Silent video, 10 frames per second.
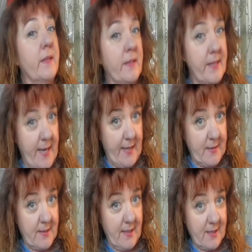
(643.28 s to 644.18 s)

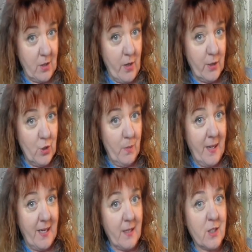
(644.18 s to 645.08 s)
Yes, as long as you're
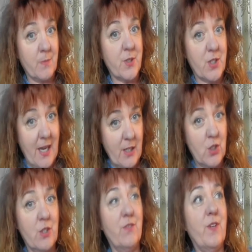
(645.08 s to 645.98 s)
making
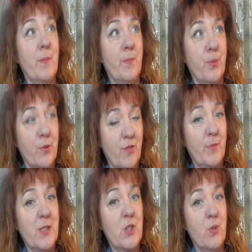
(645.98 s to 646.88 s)
substantive
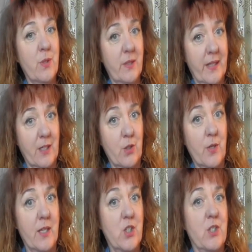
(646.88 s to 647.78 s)
improvement to the land. You're
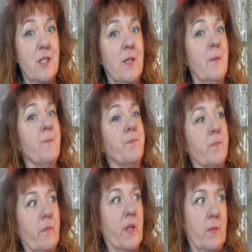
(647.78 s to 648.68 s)
not just
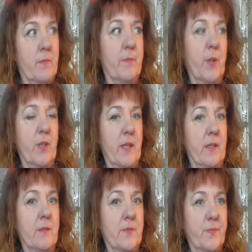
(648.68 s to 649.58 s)

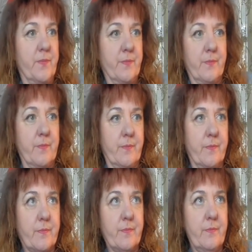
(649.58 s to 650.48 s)
building
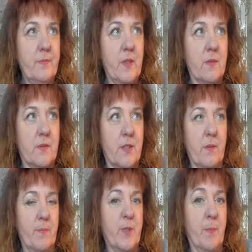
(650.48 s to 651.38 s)

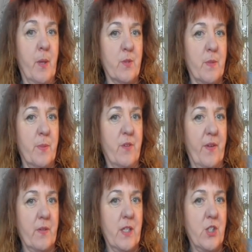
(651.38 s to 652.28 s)
some post and pier
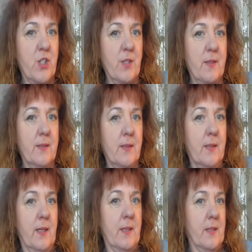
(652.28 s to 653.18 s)
foundation
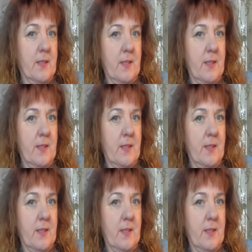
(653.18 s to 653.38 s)
and then